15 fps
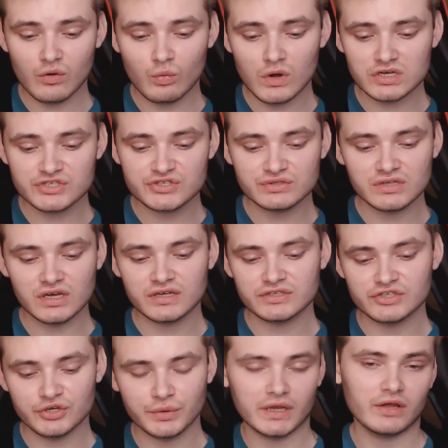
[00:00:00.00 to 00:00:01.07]
"What do you like
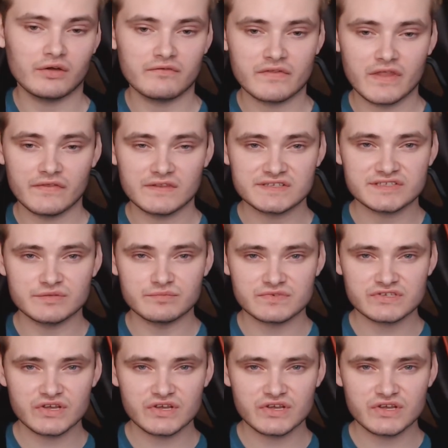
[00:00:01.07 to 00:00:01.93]
doing other than The Sims?"